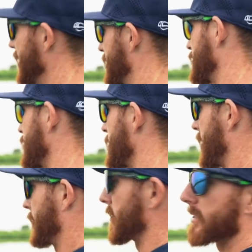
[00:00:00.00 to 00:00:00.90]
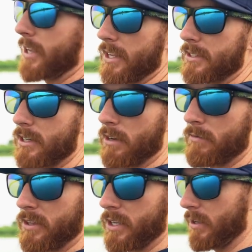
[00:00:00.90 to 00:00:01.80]
this is really my first test
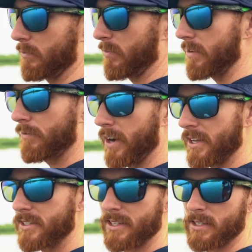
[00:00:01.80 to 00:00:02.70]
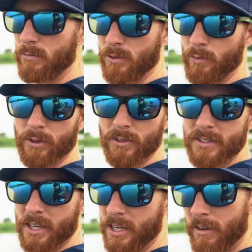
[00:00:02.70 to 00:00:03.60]
of the Bait Finesse Systems
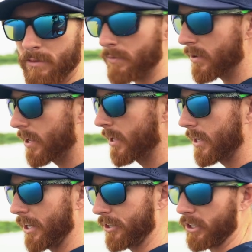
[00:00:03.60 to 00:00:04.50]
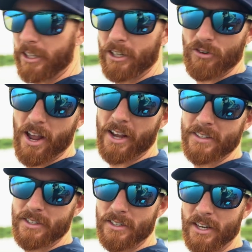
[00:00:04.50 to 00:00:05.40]
reels, any of them, and the click and drag
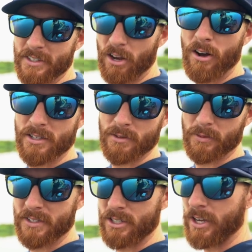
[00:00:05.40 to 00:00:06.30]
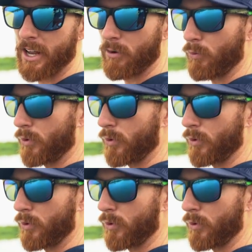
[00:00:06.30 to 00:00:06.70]
is, is awesome because you kind of